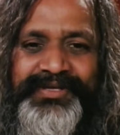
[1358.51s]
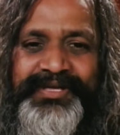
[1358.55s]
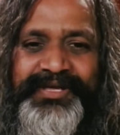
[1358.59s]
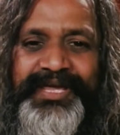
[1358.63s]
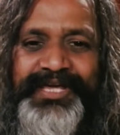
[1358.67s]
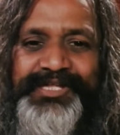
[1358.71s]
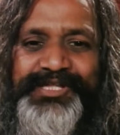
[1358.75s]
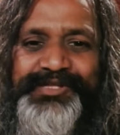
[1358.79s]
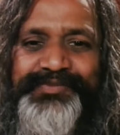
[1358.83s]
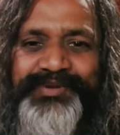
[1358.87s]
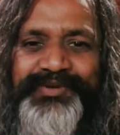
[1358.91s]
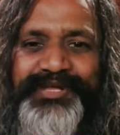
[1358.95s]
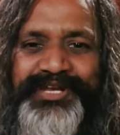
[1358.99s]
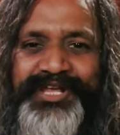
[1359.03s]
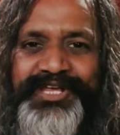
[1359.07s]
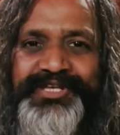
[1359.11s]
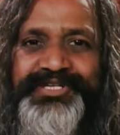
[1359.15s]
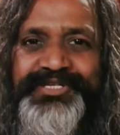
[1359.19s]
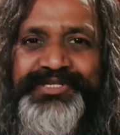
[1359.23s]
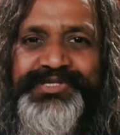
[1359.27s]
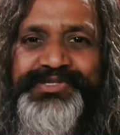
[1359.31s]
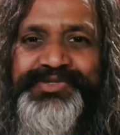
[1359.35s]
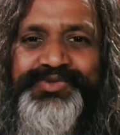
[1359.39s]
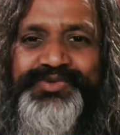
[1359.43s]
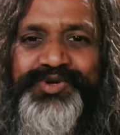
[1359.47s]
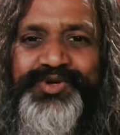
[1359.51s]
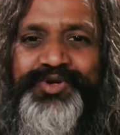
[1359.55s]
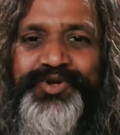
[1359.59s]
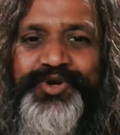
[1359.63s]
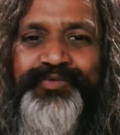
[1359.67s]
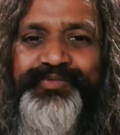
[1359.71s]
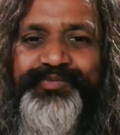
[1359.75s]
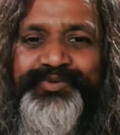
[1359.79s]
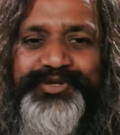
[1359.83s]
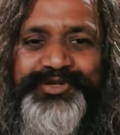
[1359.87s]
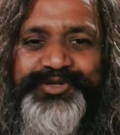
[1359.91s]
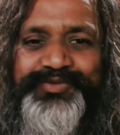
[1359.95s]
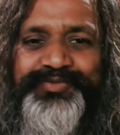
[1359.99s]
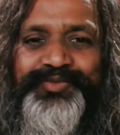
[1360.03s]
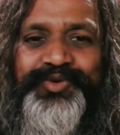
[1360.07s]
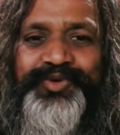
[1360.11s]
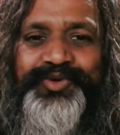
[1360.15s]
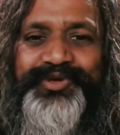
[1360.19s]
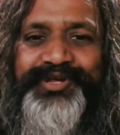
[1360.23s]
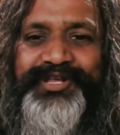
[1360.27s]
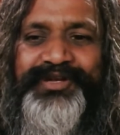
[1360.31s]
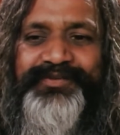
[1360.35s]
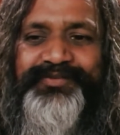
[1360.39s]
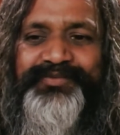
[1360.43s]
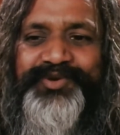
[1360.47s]
aspirations to accomplish more
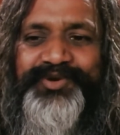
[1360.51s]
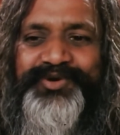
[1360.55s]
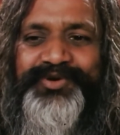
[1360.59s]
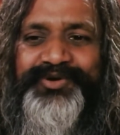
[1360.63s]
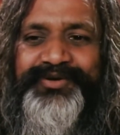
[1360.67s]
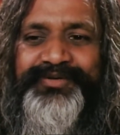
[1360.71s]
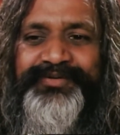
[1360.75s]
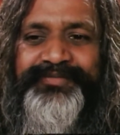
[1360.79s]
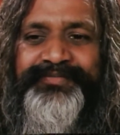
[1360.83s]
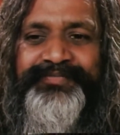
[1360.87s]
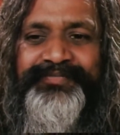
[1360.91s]
and more,